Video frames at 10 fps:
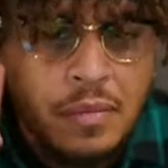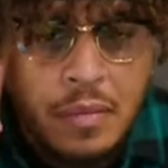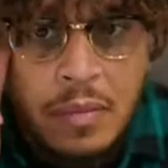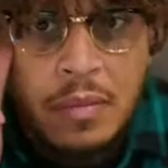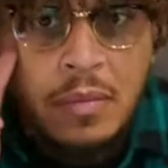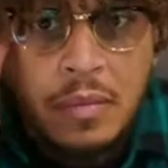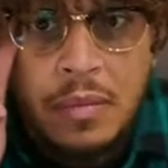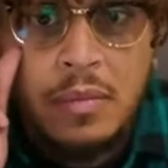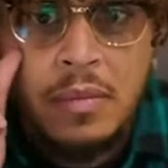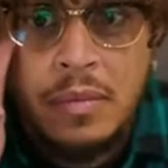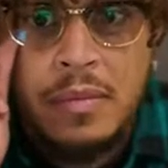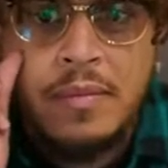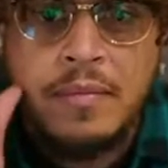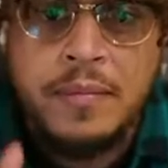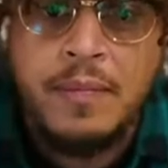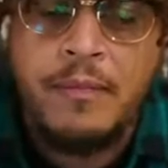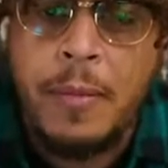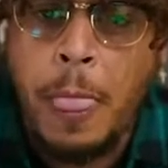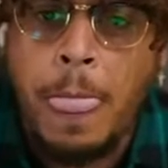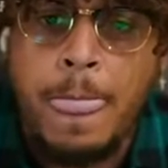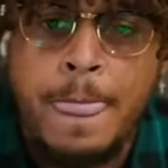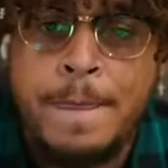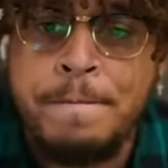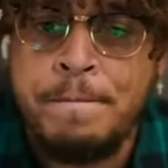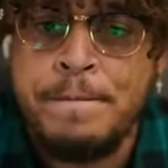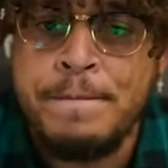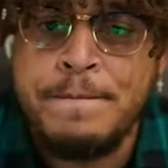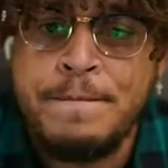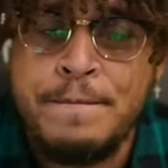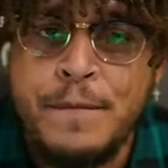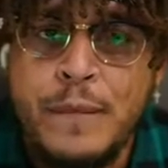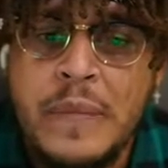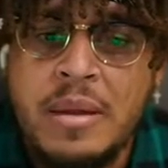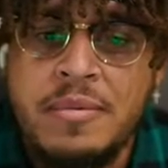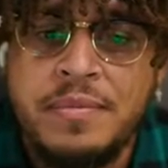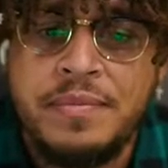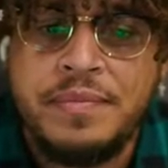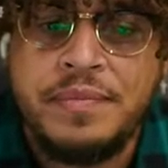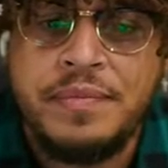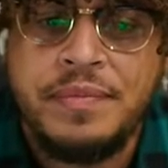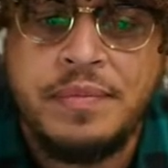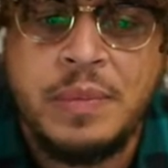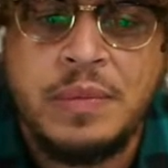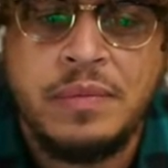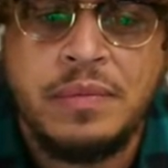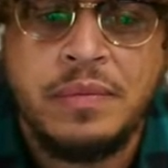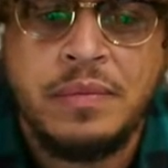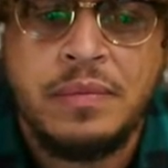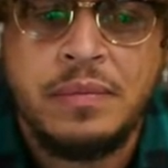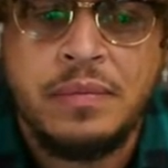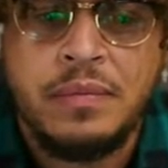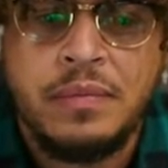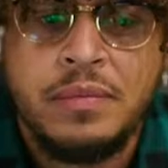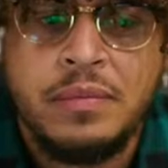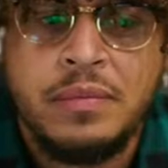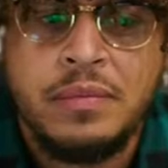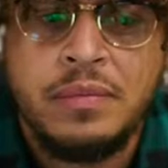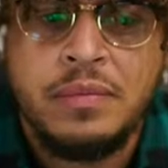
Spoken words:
This person isn't speaking.